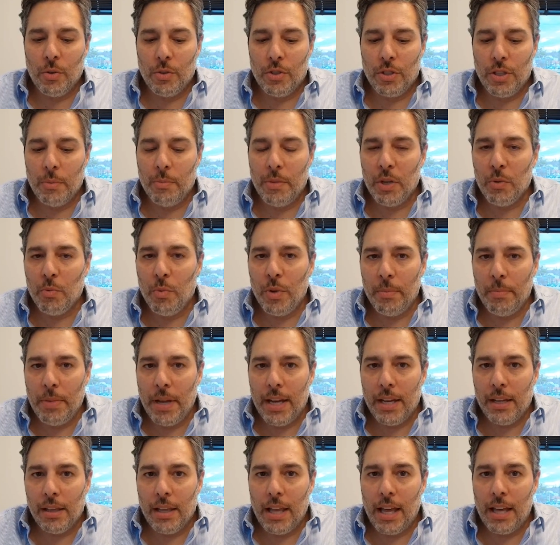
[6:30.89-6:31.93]
it's something we
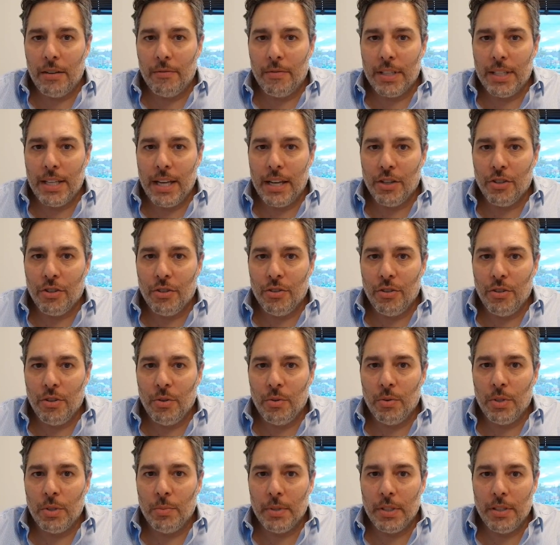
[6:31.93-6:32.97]
pay a lot of attention
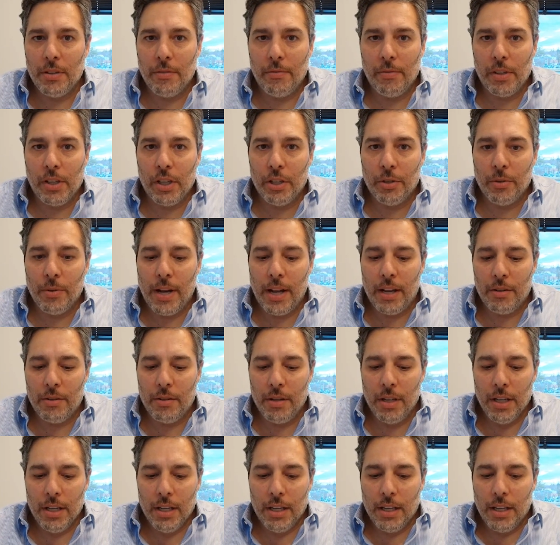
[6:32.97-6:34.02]
to, specifically
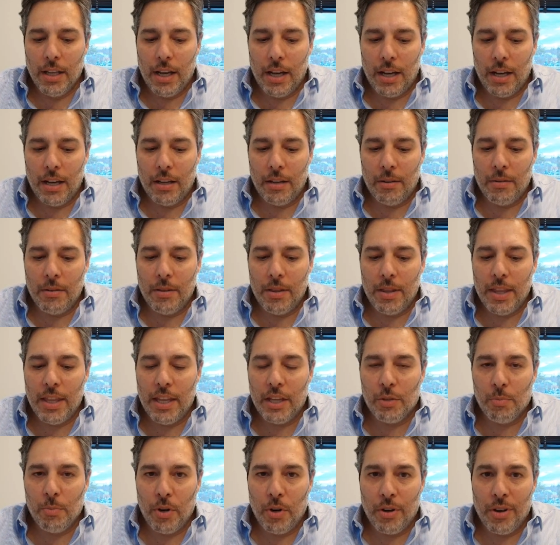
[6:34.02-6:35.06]
around
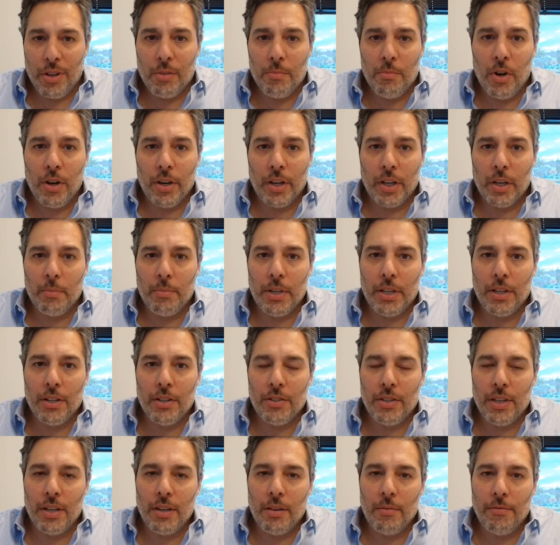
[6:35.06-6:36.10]
this part of the market,
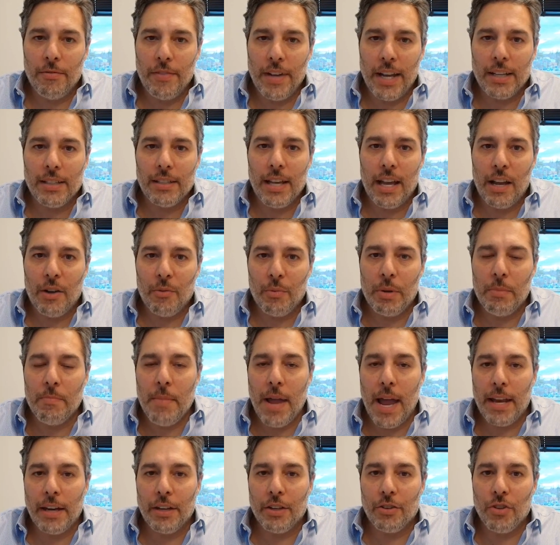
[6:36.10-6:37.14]
because it affects how we
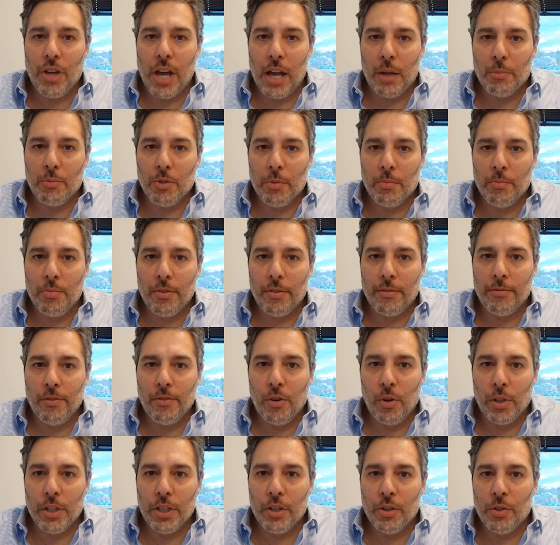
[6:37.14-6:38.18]
manage option
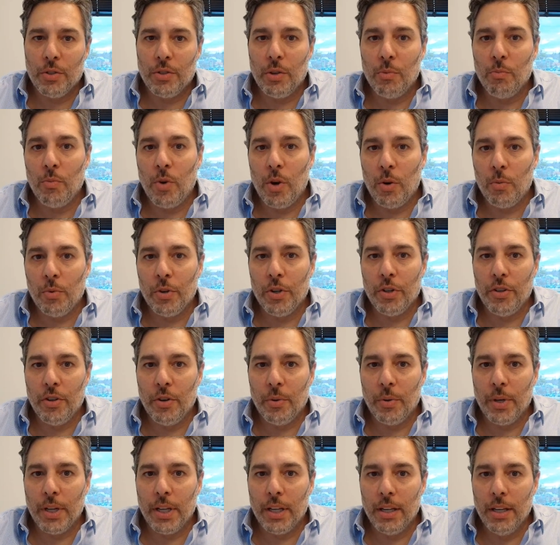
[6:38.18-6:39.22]
portfolios and what we're
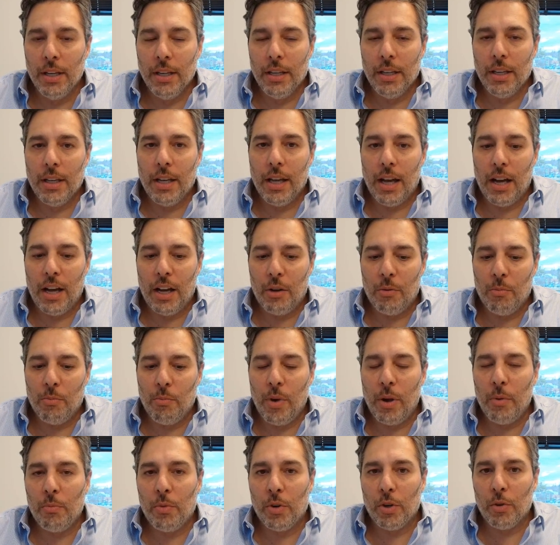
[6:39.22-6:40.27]
doing
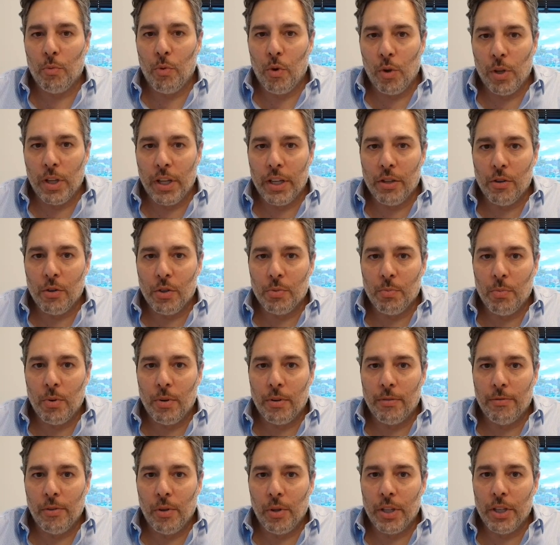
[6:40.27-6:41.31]
when we're rolling those
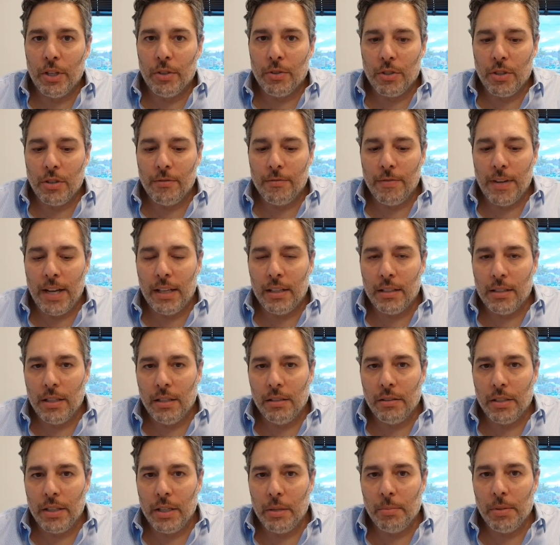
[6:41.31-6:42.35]
portfolios, because
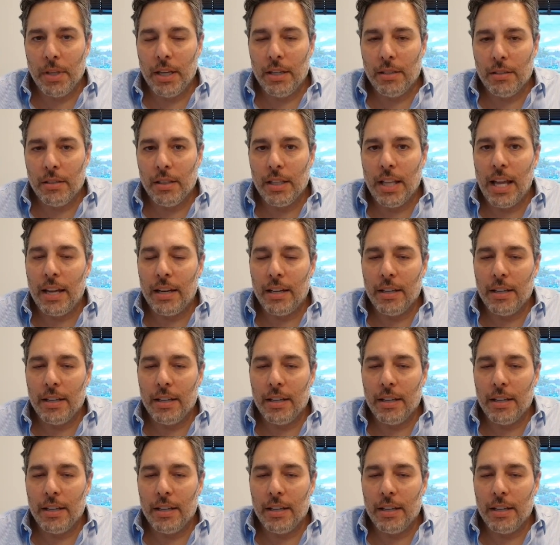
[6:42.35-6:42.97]
volatility plays a lot